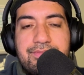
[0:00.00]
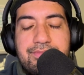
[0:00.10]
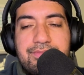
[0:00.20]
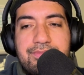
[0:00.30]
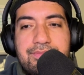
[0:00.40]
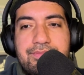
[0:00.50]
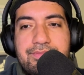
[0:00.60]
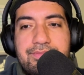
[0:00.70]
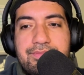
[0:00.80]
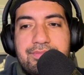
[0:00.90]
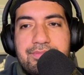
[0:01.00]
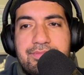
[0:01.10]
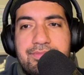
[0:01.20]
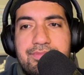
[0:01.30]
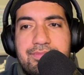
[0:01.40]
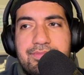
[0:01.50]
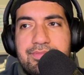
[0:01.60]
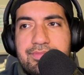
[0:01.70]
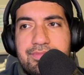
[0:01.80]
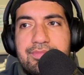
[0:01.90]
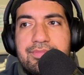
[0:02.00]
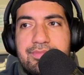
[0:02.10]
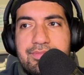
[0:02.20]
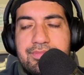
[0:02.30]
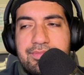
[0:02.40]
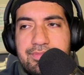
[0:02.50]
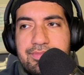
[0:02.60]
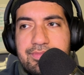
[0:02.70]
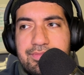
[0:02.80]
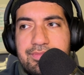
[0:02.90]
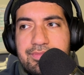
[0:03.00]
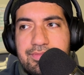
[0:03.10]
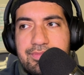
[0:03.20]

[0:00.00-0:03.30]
[no speech]